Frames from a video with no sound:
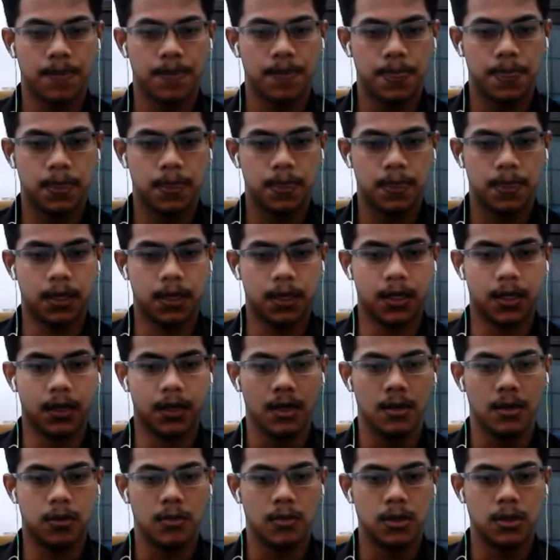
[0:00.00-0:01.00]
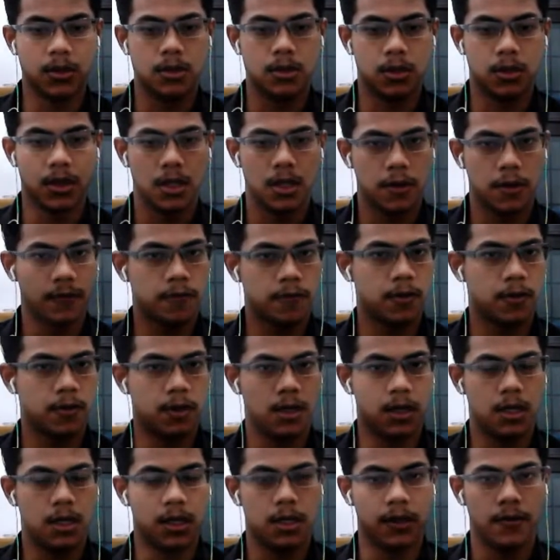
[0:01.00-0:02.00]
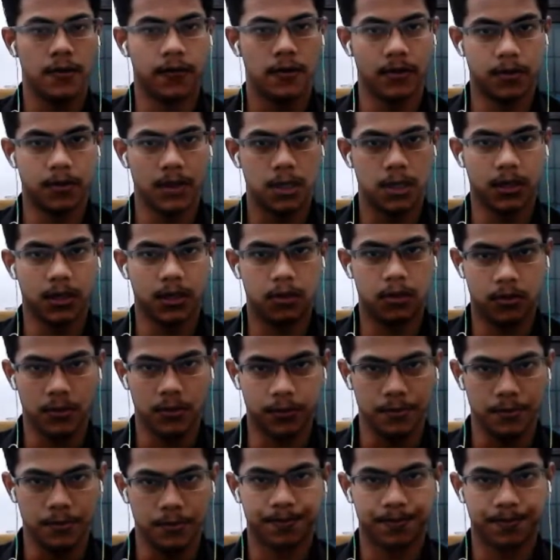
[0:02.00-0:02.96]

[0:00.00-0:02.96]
they want to leave from their room,